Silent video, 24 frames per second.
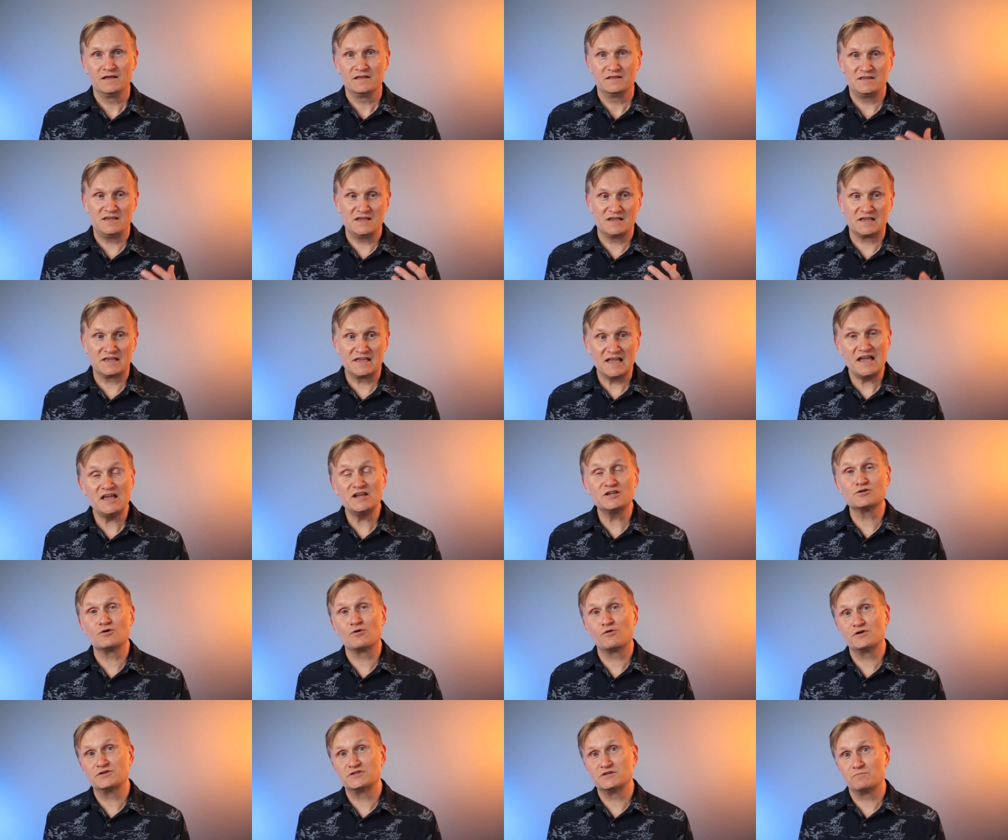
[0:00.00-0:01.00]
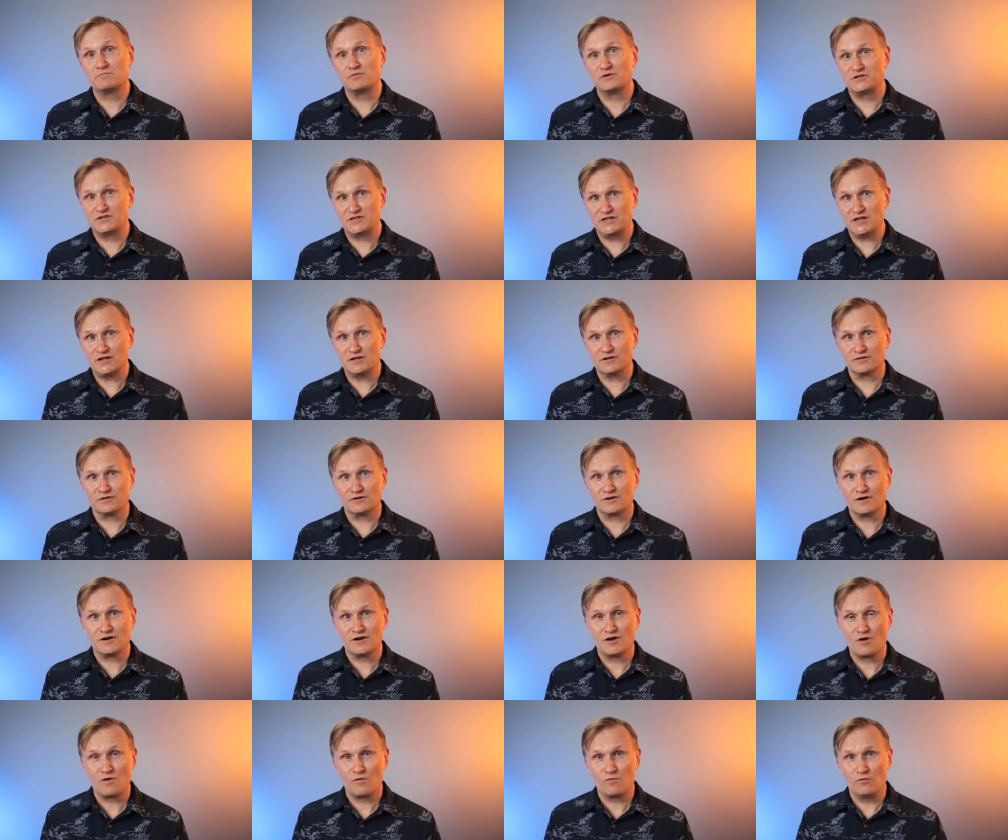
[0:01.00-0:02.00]
The Engage course in
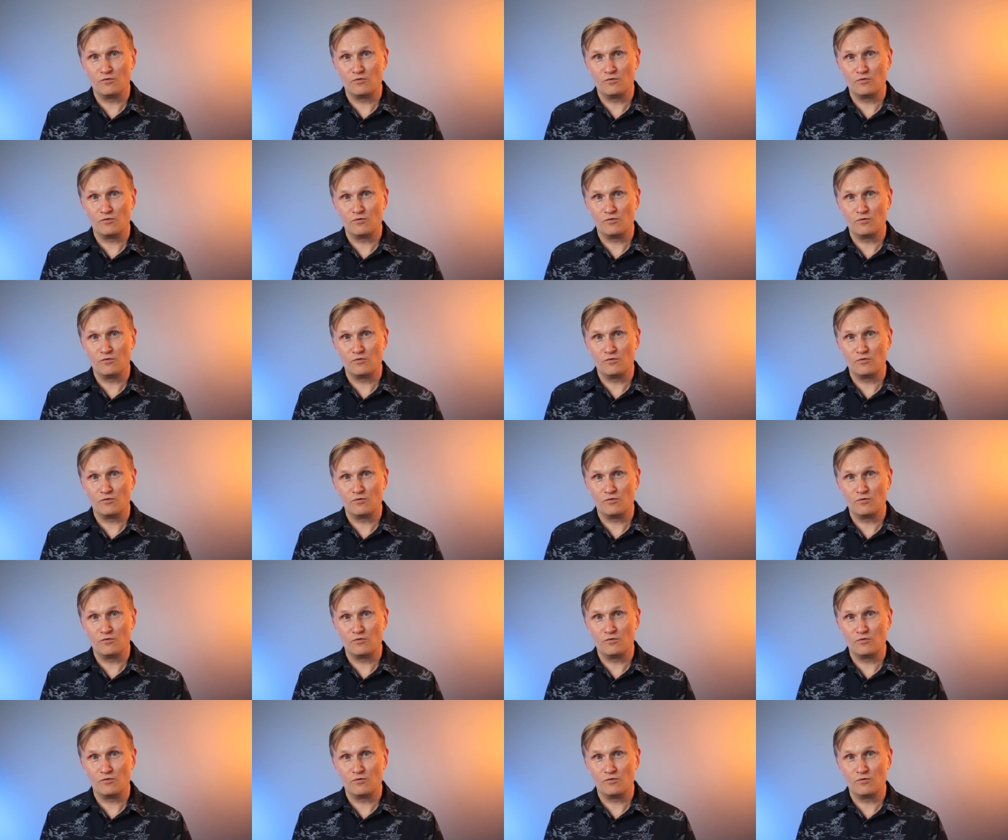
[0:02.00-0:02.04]
particular